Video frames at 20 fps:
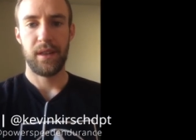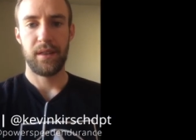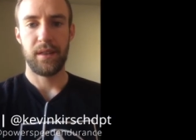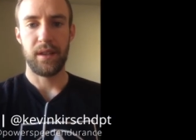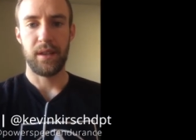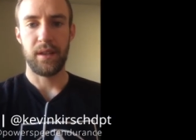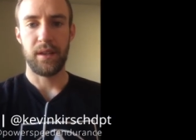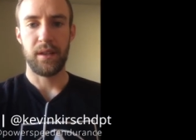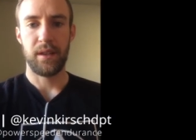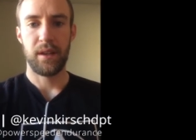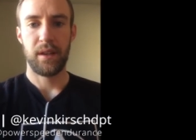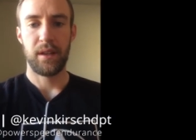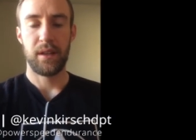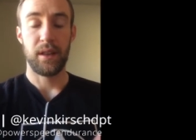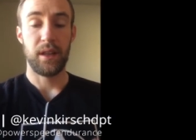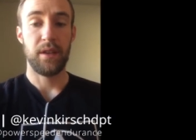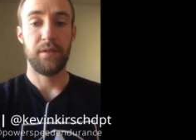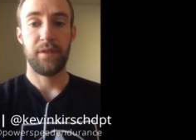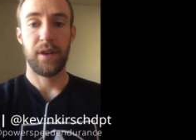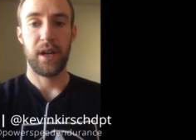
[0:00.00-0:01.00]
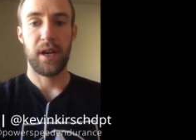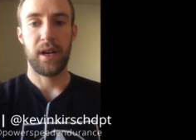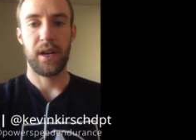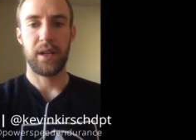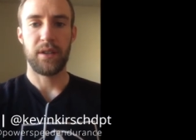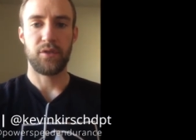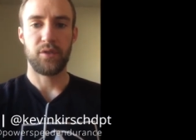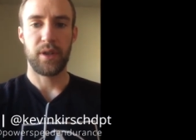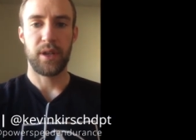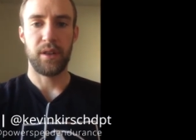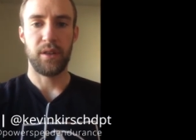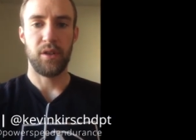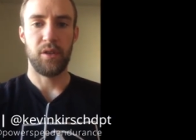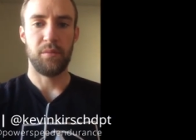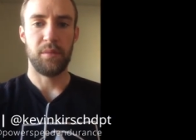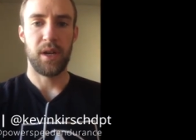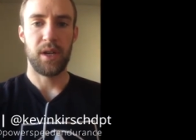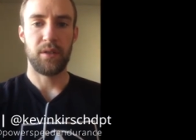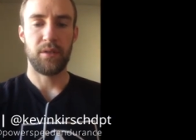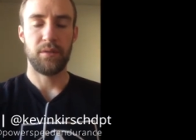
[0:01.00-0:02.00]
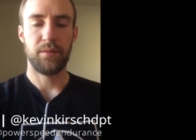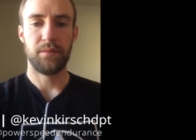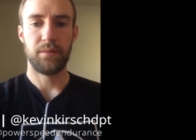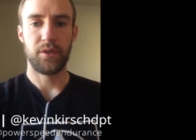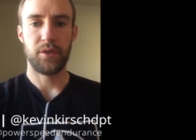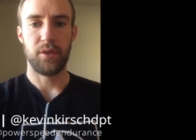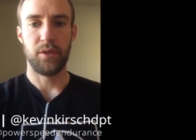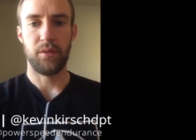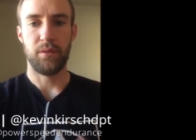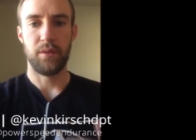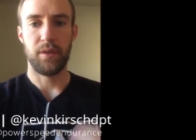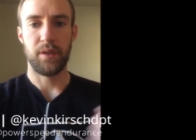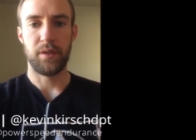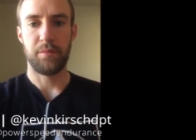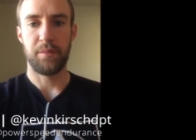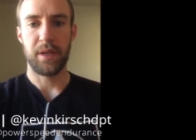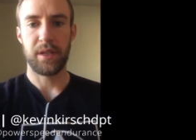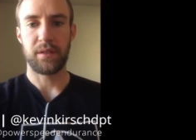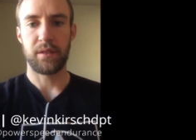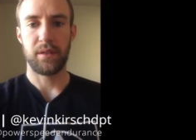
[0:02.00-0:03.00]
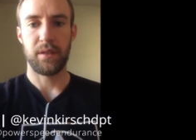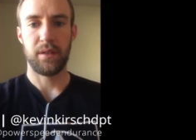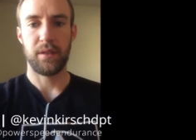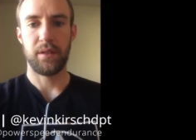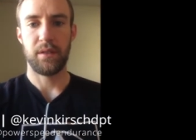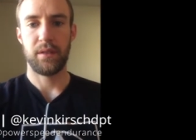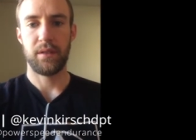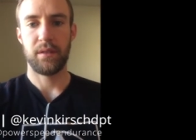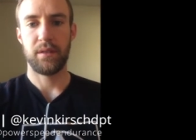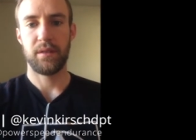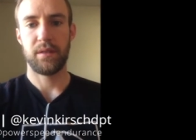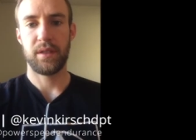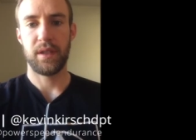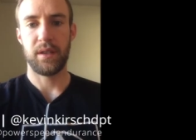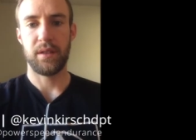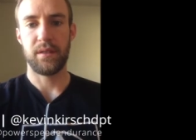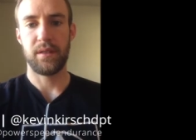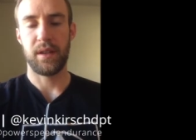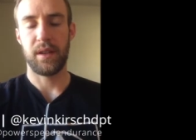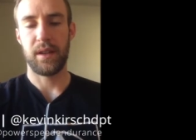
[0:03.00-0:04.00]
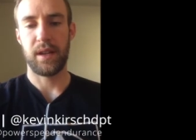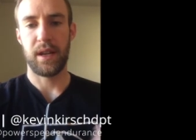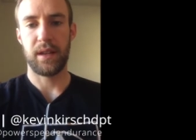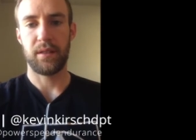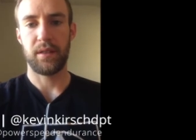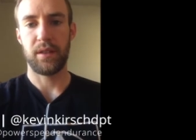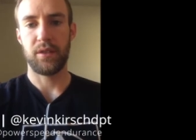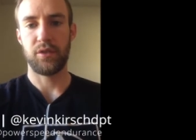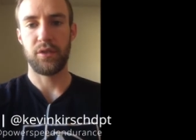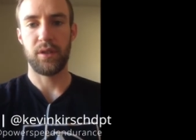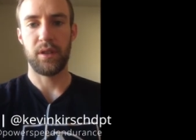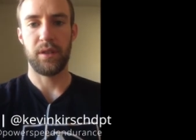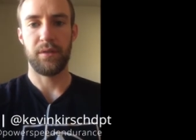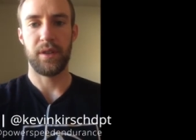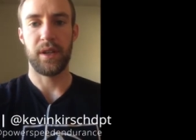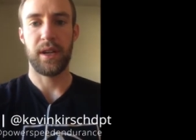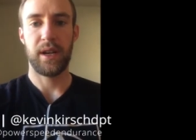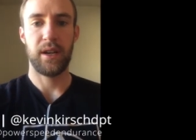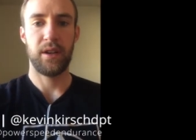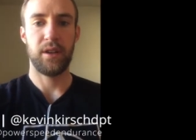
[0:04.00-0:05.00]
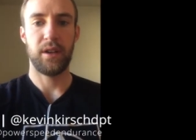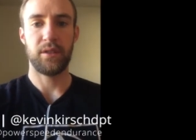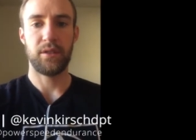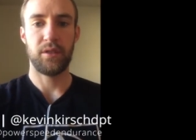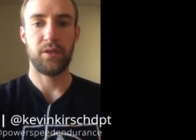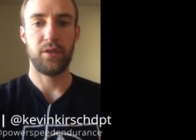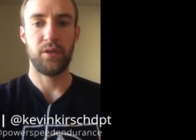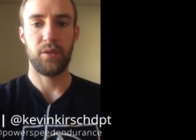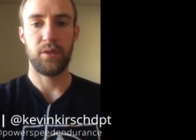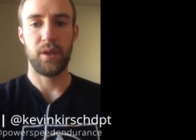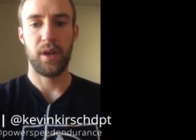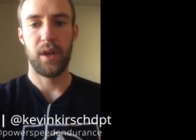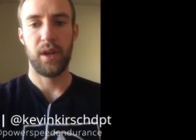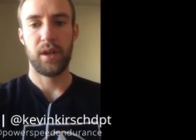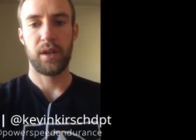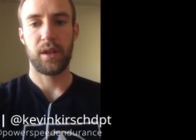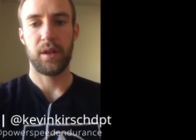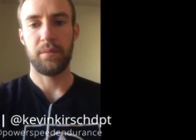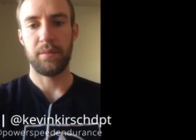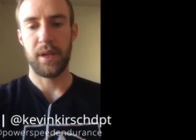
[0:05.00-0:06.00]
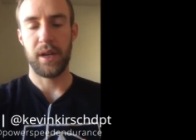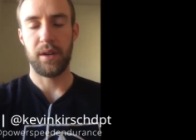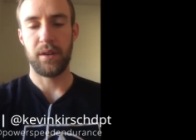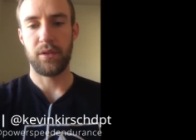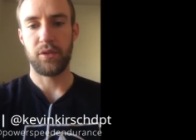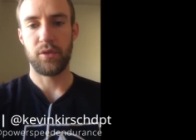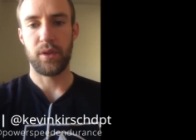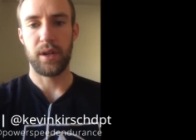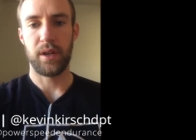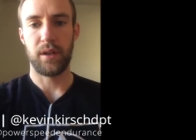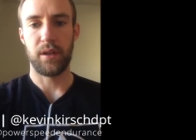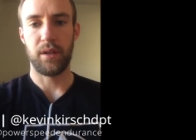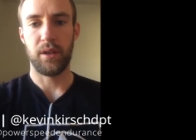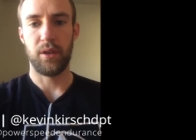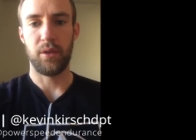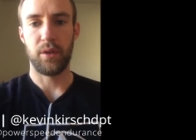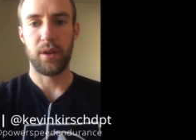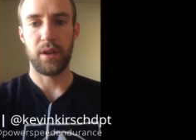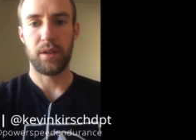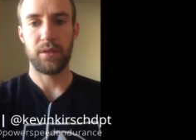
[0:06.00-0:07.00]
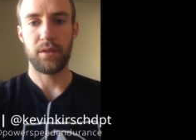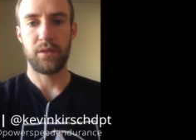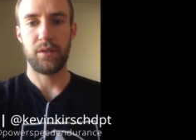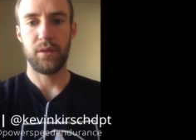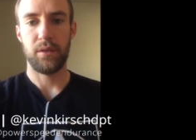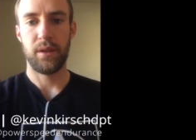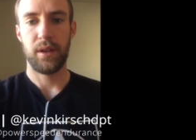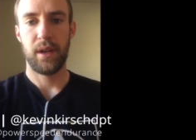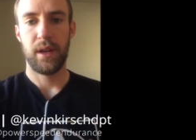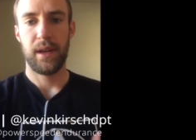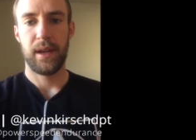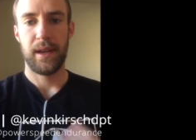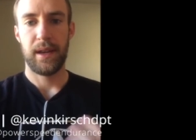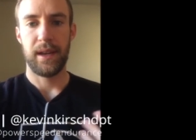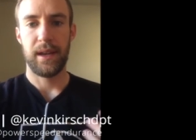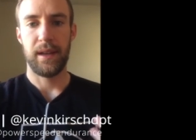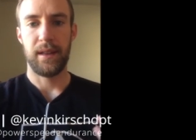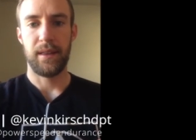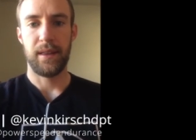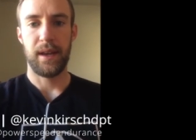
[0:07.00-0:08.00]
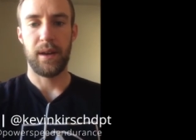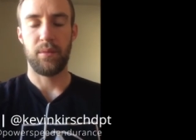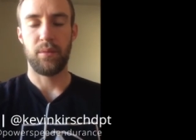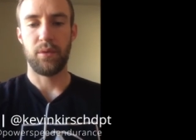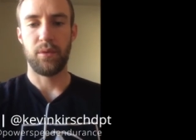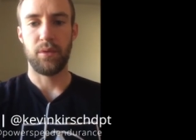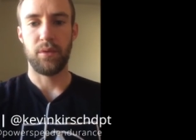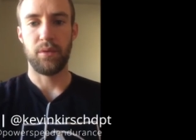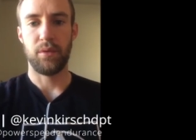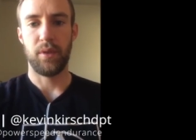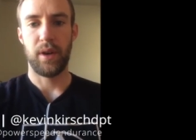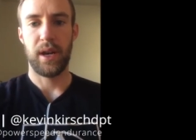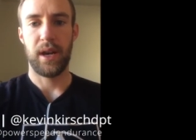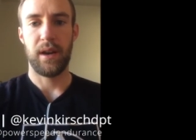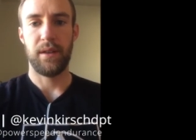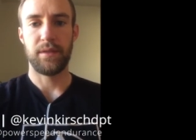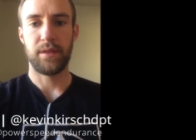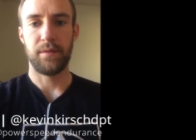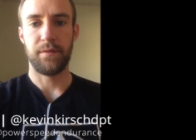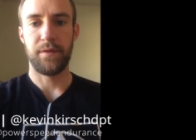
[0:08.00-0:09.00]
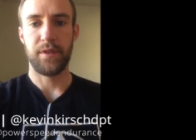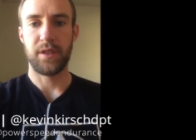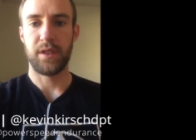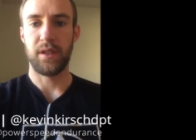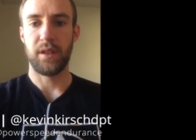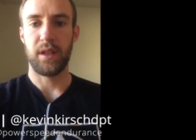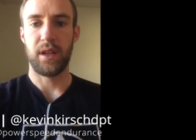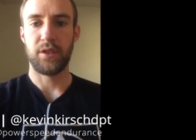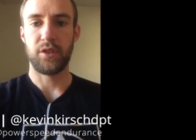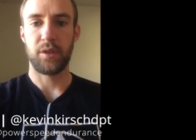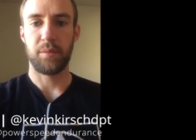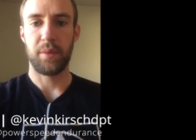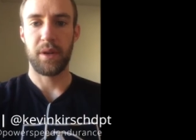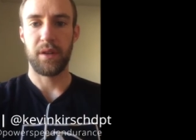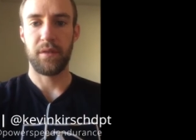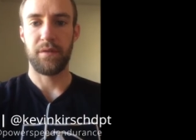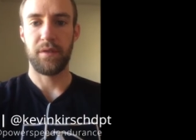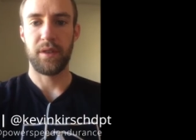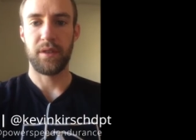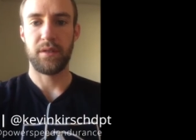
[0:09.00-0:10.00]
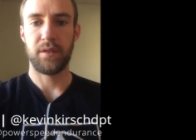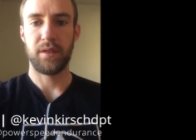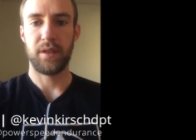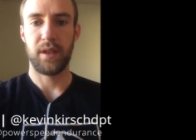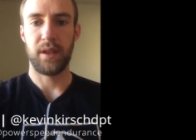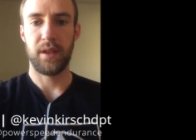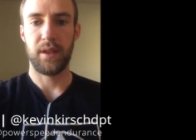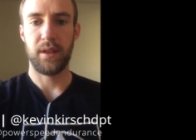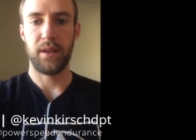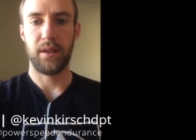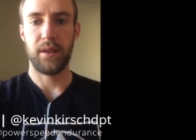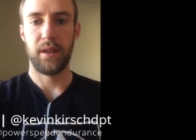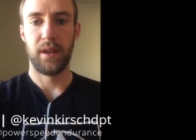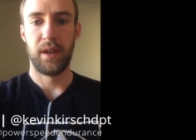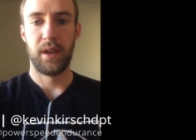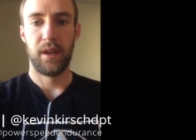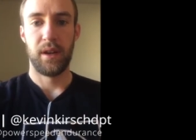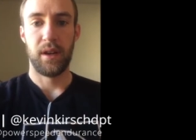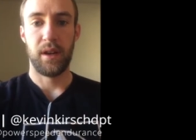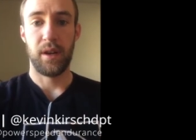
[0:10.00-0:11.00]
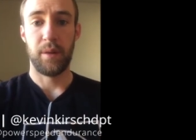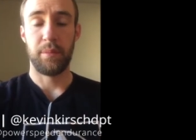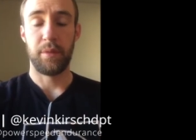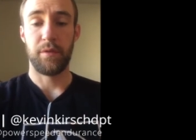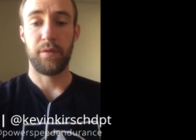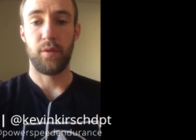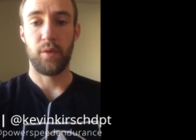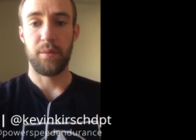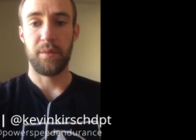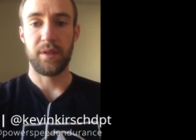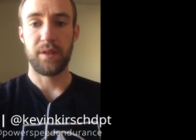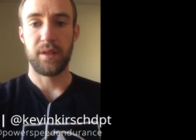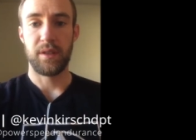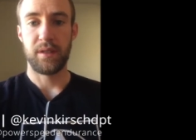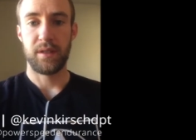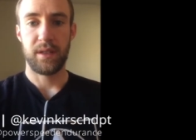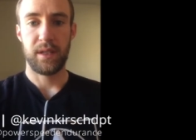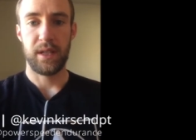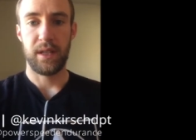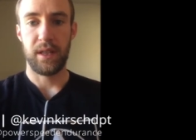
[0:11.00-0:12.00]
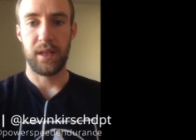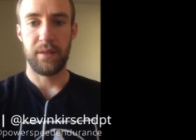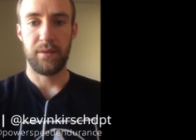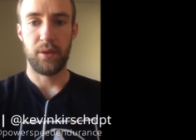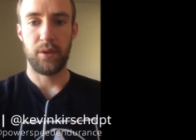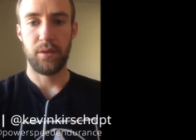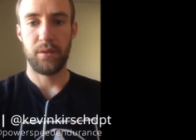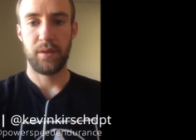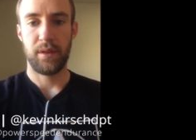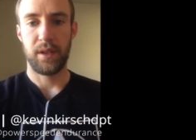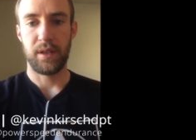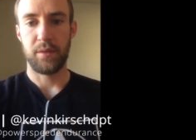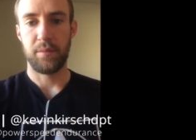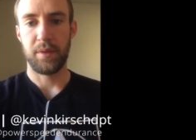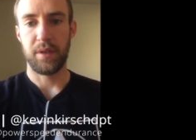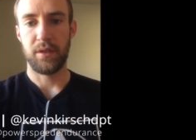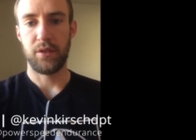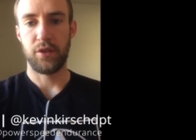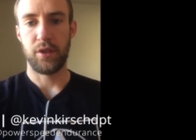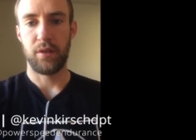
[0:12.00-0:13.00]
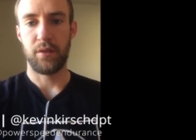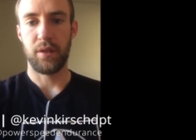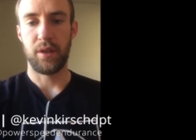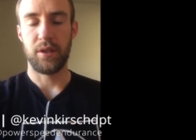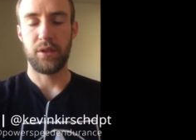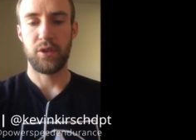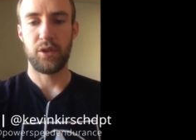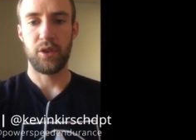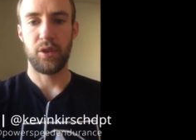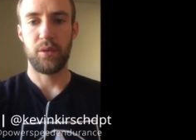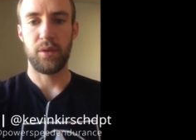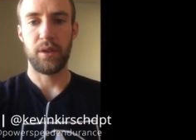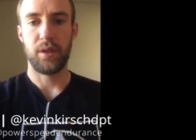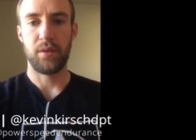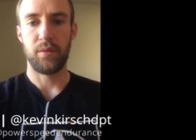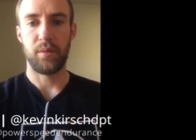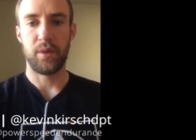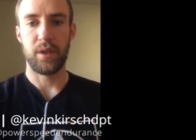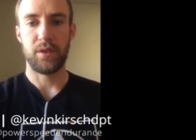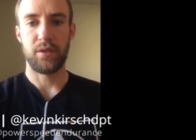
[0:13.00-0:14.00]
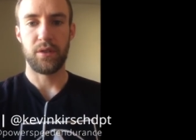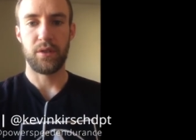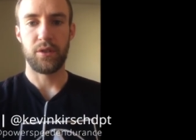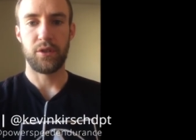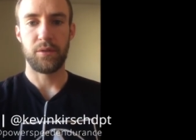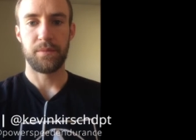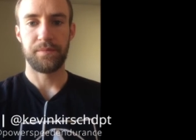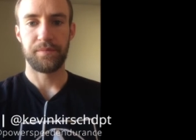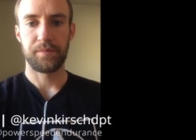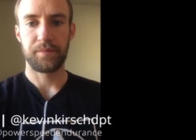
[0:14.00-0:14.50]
the live high, train low model. So this basically says that an athlete should live at a higher altitude, come down and train at a lower altitude, and that will have some physiologic benefits in performance at sea level that's been generally shown in the research.